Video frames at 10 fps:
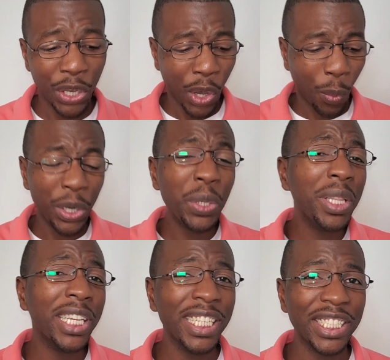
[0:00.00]
When you
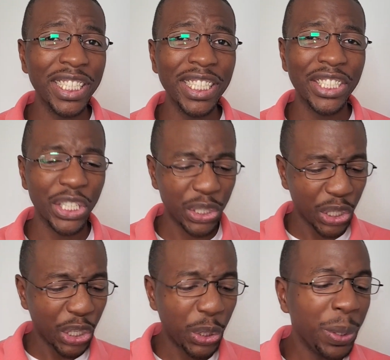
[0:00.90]
look in Genesis,
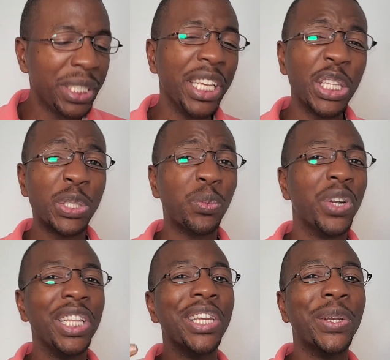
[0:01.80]
you see this
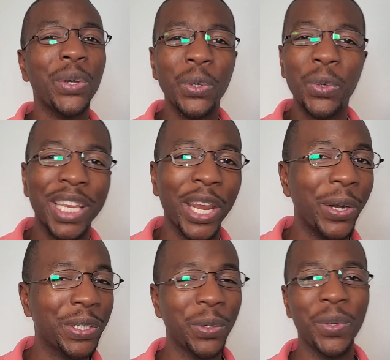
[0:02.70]
really cool
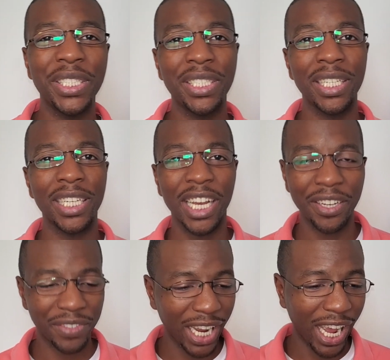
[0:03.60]
characteristic
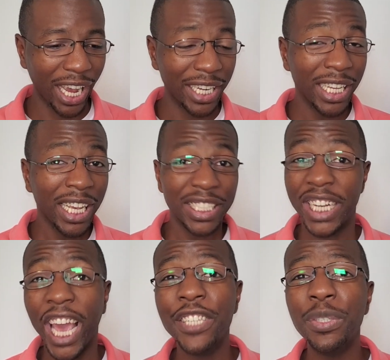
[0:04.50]
of God. It's an
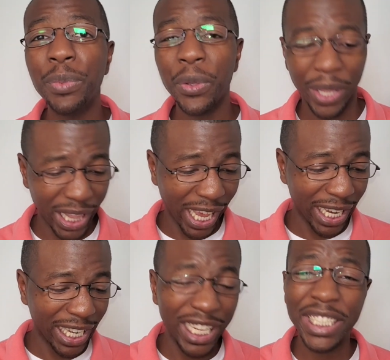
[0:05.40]
attribute
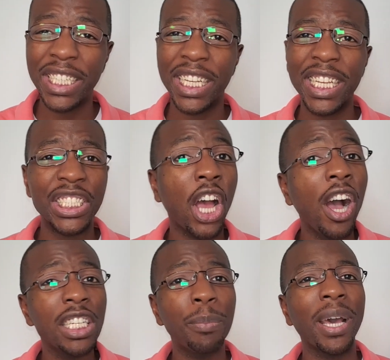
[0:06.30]
that doesn't get
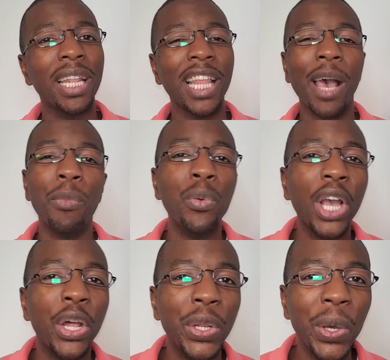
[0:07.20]
talked about a lot, but we
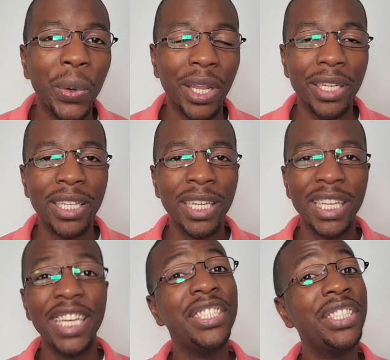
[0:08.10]
all know it.
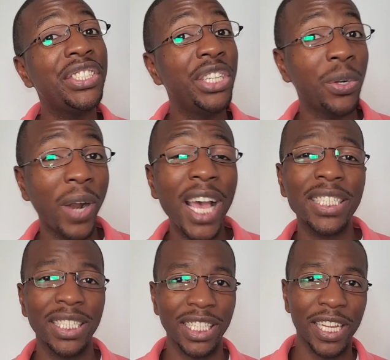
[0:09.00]
It's his generosity.